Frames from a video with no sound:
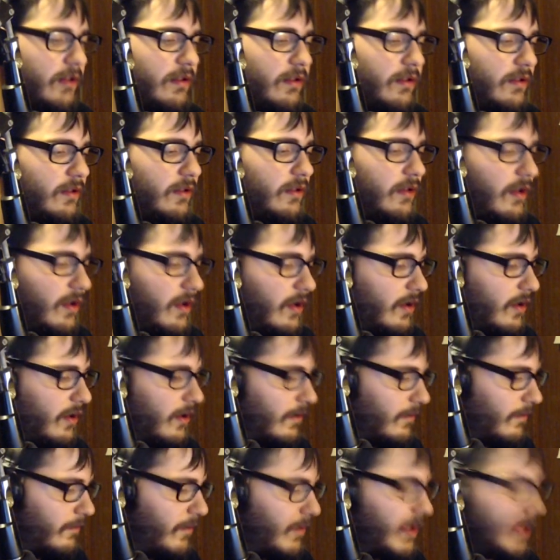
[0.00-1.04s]
Ah,
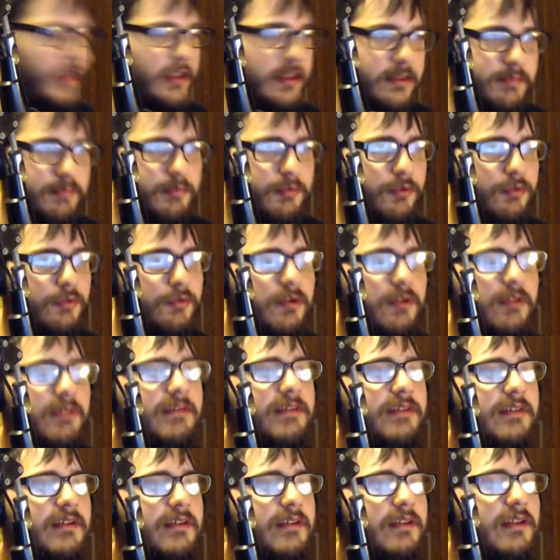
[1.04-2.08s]
Pinkie's Brew is
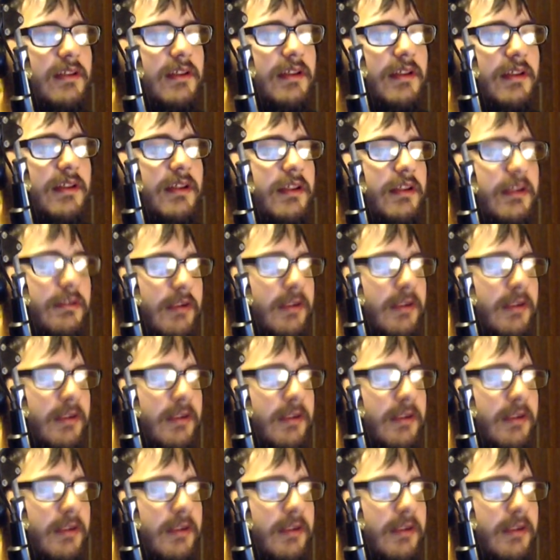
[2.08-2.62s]
great.